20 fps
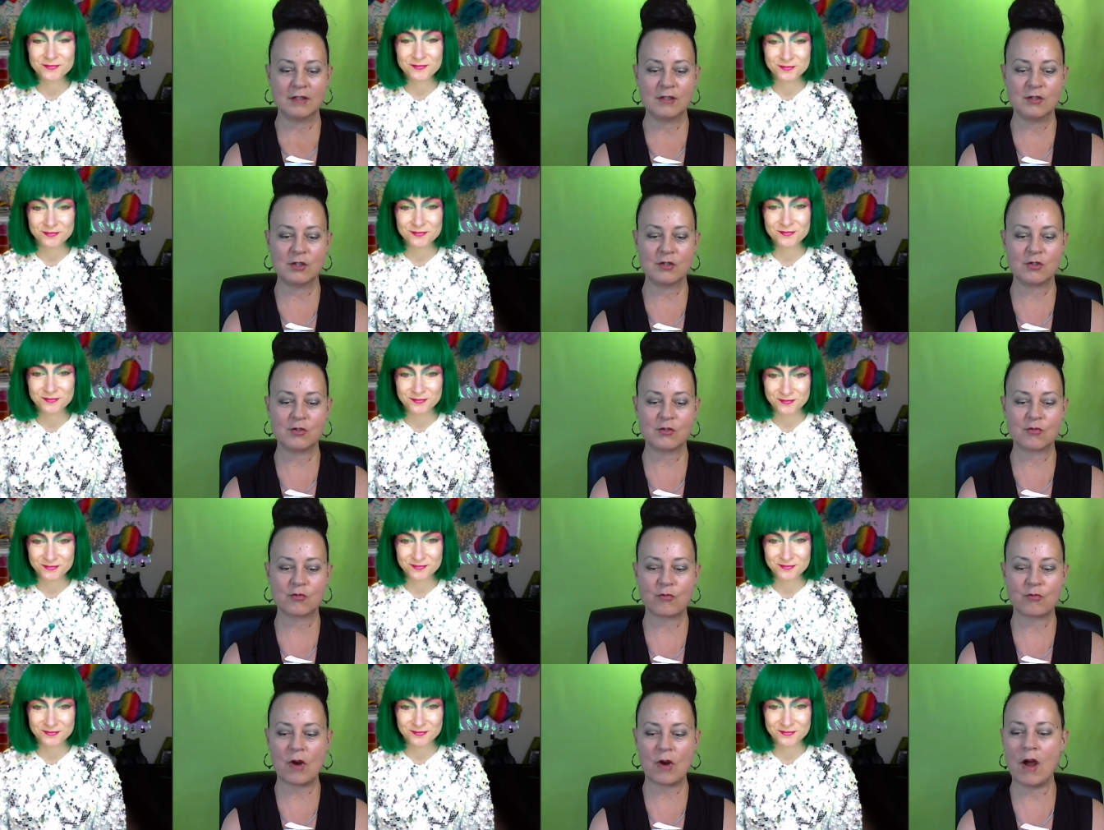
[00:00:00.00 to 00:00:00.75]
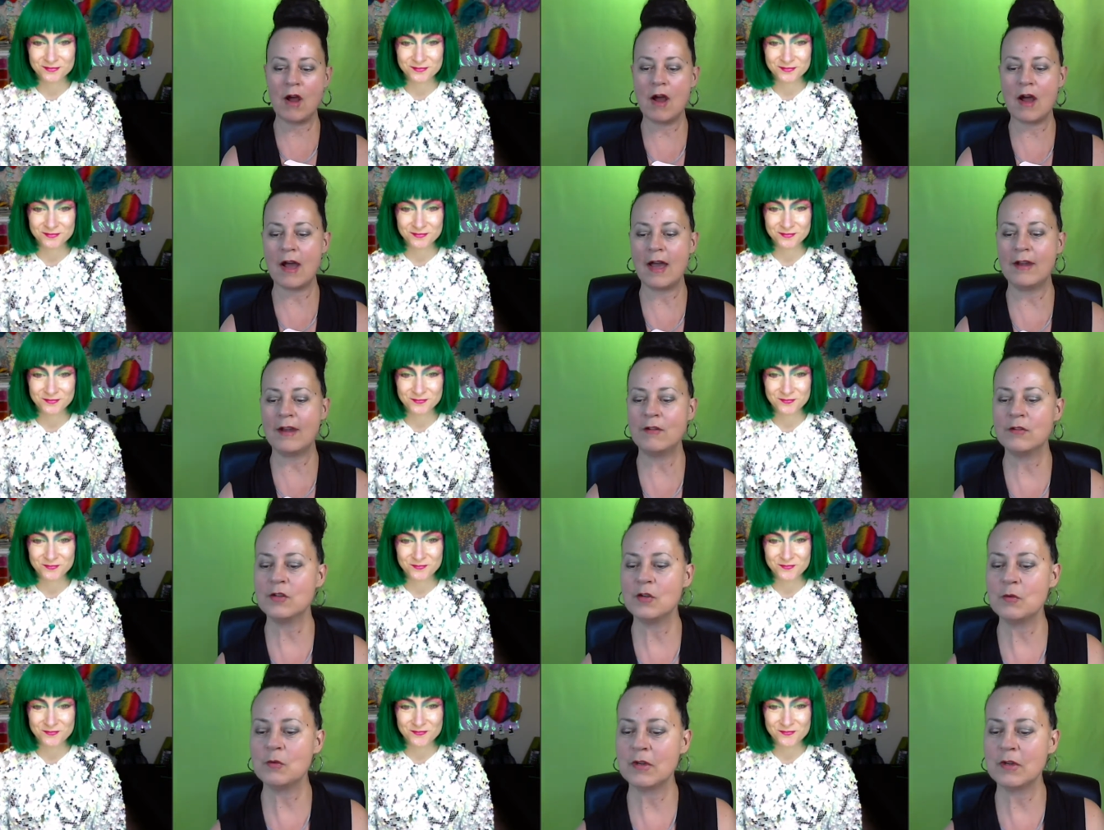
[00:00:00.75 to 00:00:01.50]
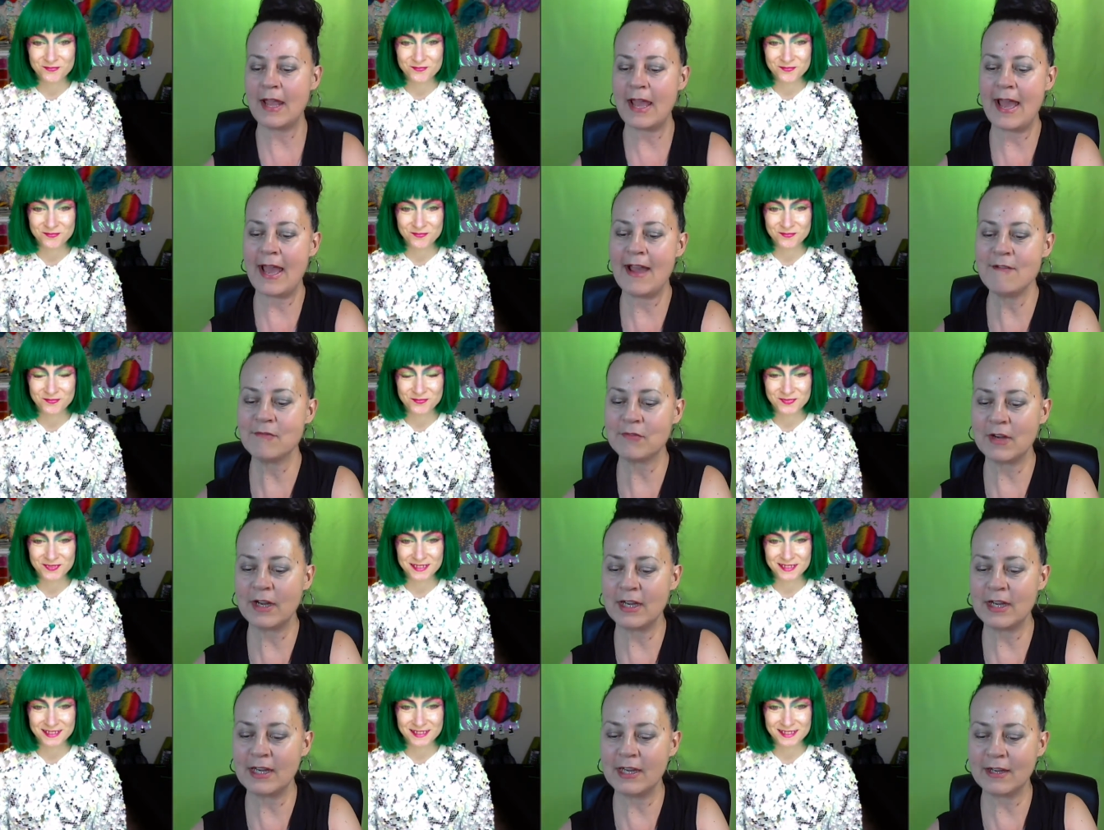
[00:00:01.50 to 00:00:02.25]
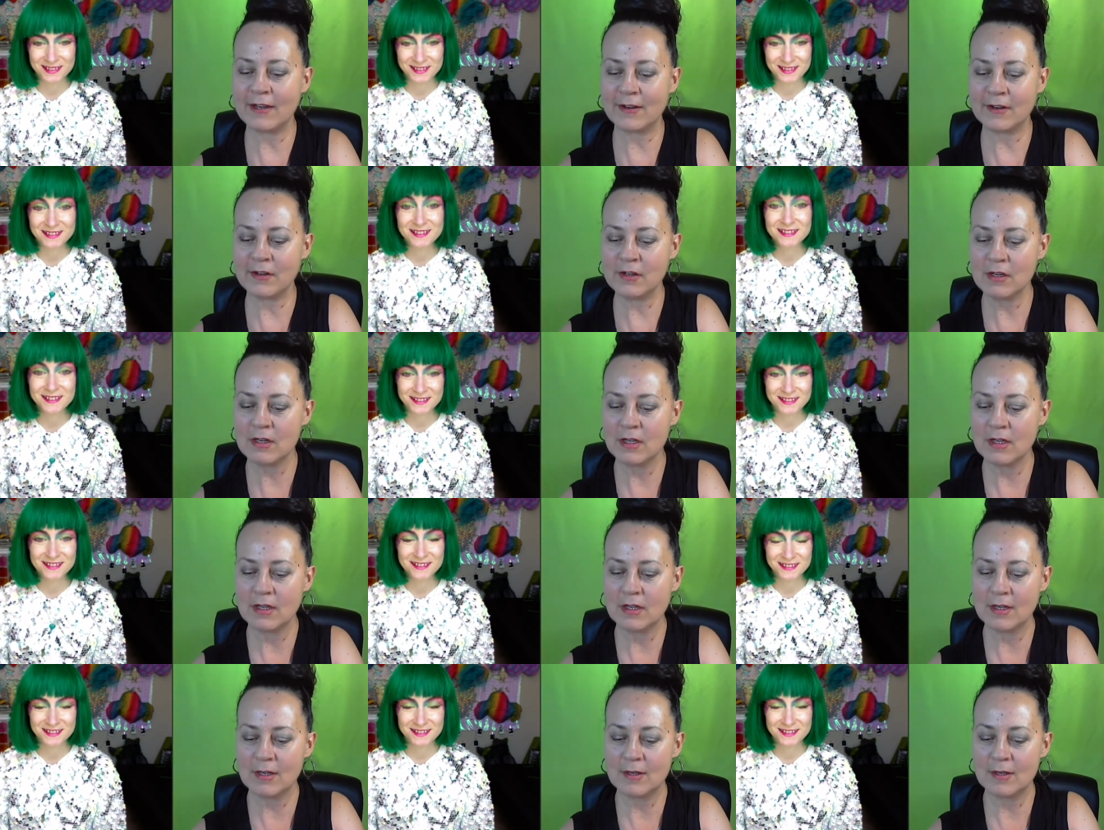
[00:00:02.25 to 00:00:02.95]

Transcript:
Speaker 1: to just draw? I don't know what I have right here,